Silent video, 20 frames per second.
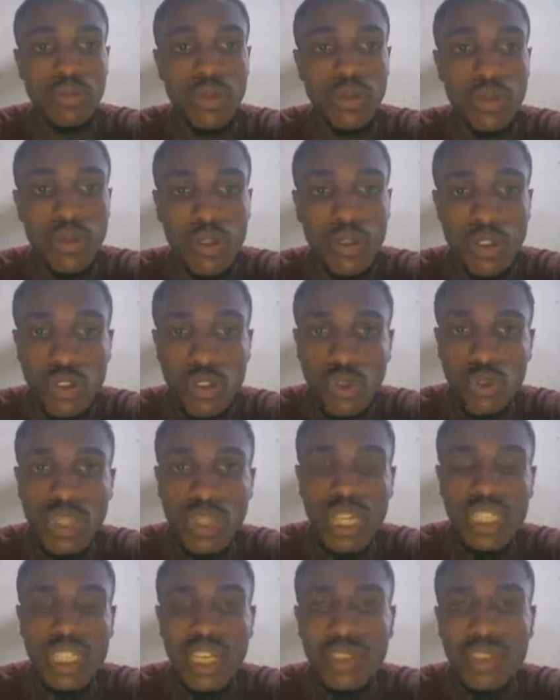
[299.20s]
So that's
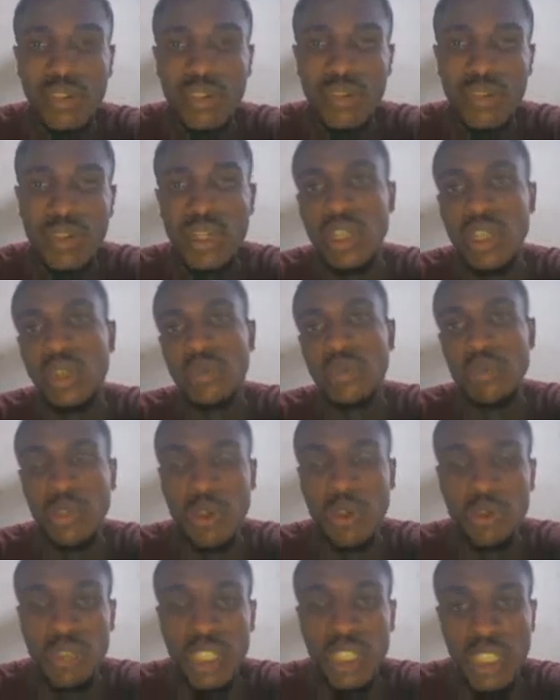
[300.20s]
kind of
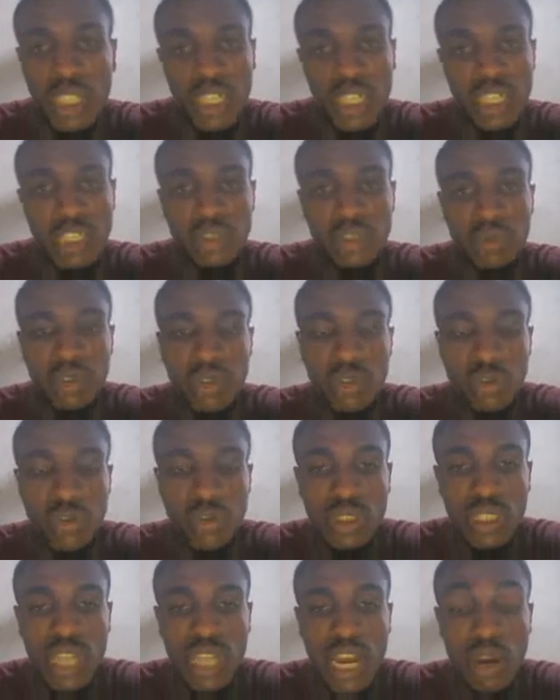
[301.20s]
becoming a trend
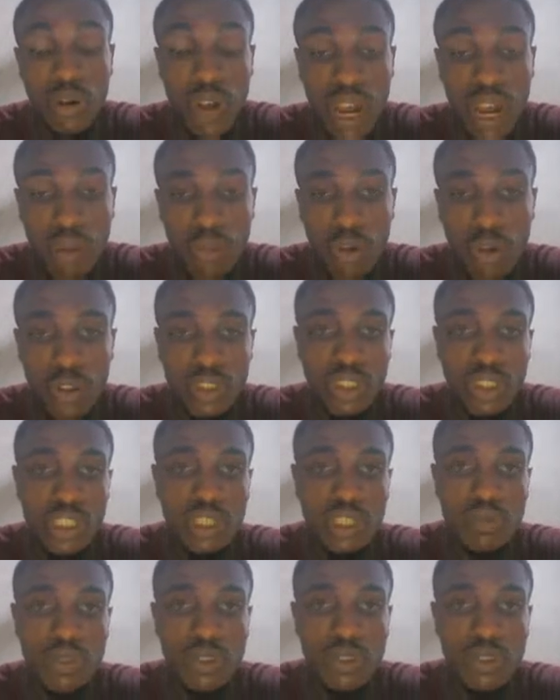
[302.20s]
between our amongst these print on